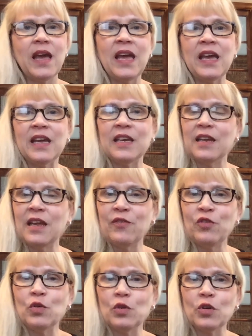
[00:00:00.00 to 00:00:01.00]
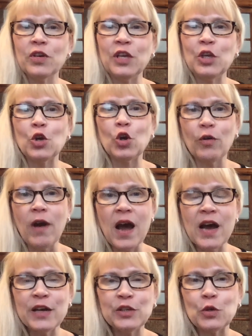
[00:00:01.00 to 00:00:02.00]
And if you look in your
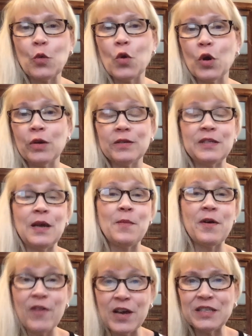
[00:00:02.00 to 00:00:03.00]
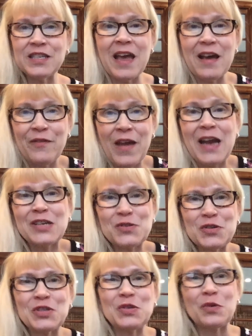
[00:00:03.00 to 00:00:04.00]
garage, or some of us have
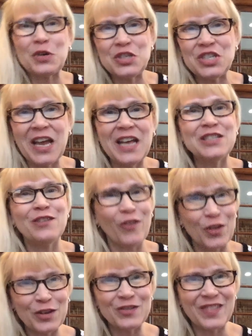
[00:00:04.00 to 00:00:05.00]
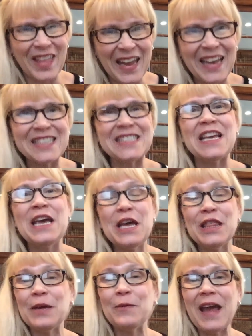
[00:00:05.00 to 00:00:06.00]
extra storage sheds full of things
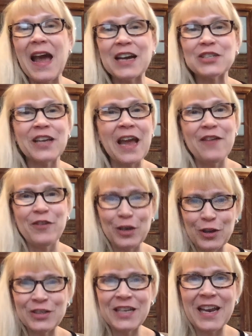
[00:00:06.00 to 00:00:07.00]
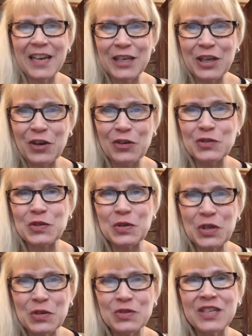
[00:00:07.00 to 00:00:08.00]
that we actually haven't looked at in years or
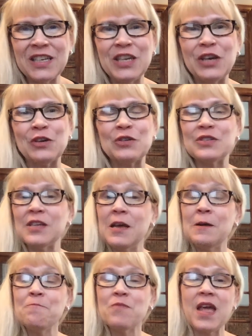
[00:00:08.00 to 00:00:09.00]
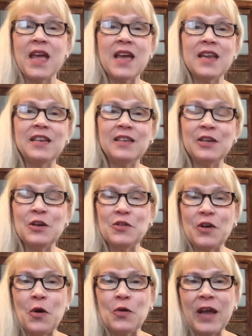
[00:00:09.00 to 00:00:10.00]
used in years. And
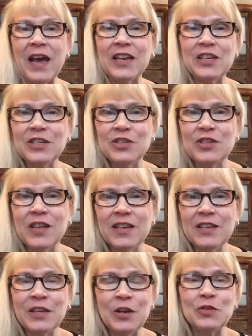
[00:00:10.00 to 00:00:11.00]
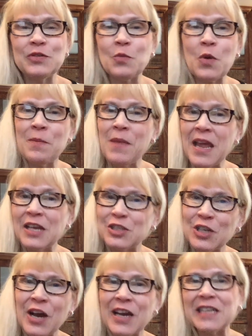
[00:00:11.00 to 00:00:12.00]
the old adage that one man's
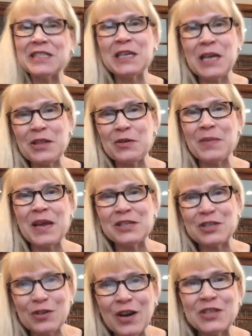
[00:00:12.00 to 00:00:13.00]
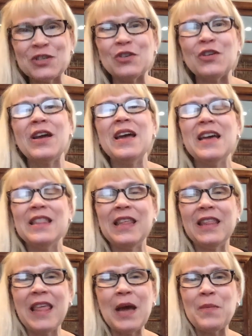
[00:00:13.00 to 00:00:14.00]
junk is another man's treasure,
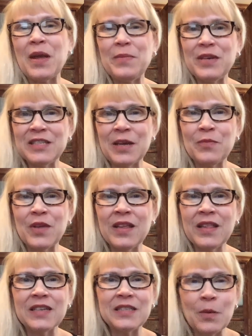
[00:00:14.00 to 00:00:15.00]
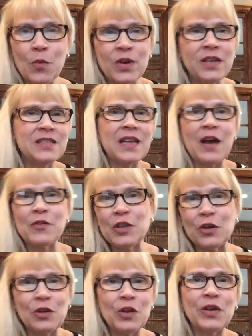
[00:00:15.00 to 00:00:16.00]
that may be something that someone is out
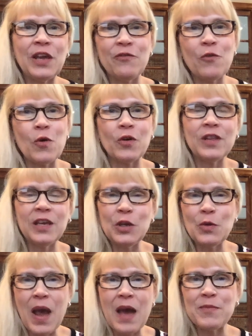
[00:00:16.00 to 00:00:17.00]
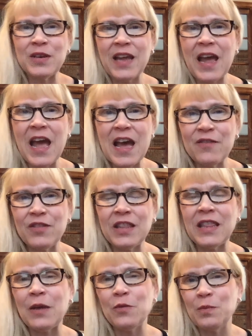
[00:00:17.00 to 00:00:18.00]
there looking for that you happen to have that
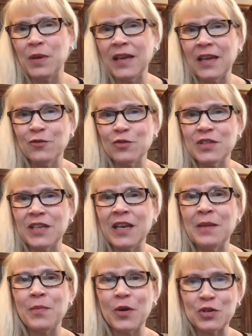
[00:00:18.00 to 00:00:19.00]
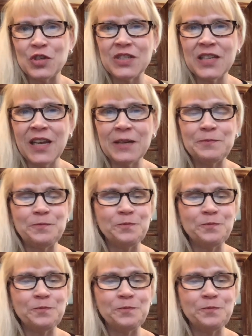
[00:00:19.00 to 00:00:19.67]
they would be interested in purchasing.